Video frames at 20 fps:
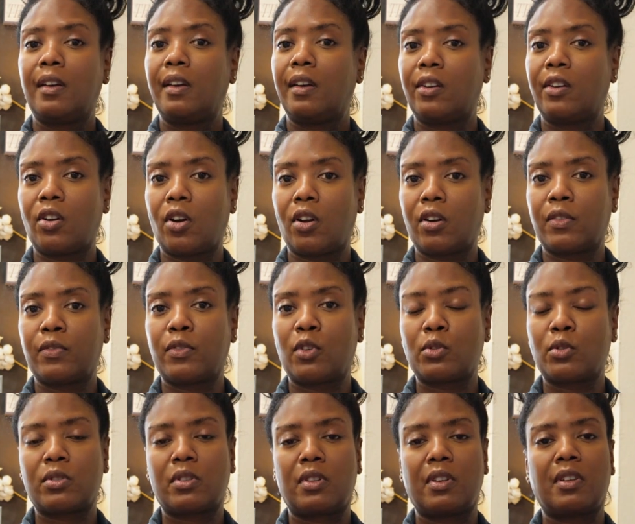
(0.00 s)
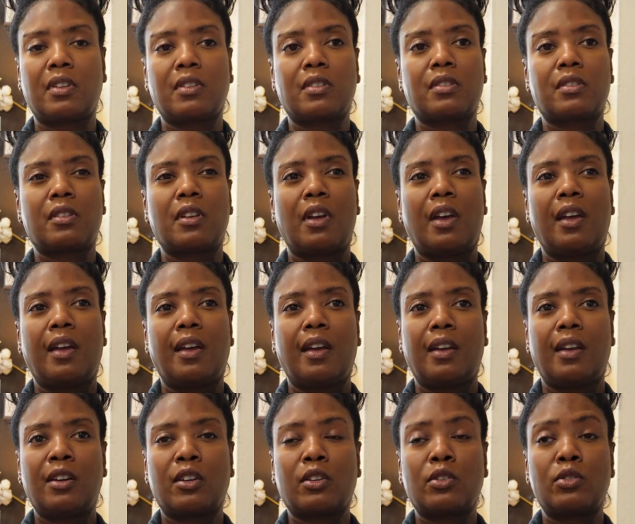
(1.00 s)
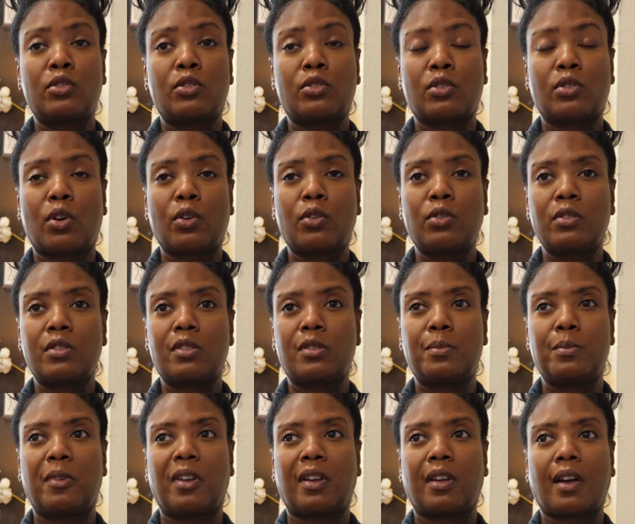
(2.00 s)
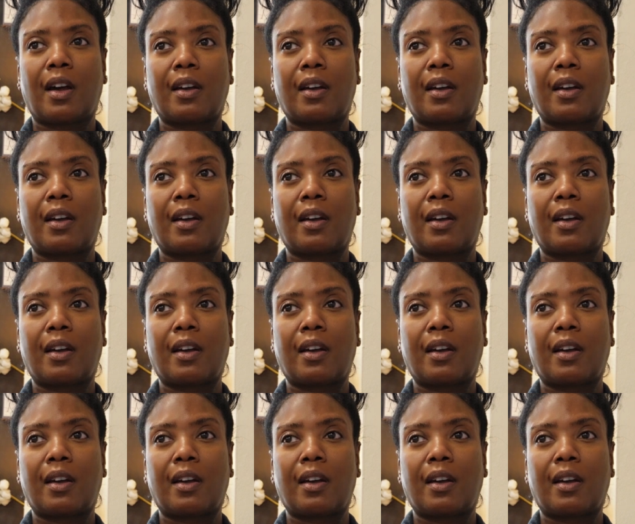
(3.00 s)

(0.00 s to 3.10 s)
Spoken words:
and all of those things. And it concerns me,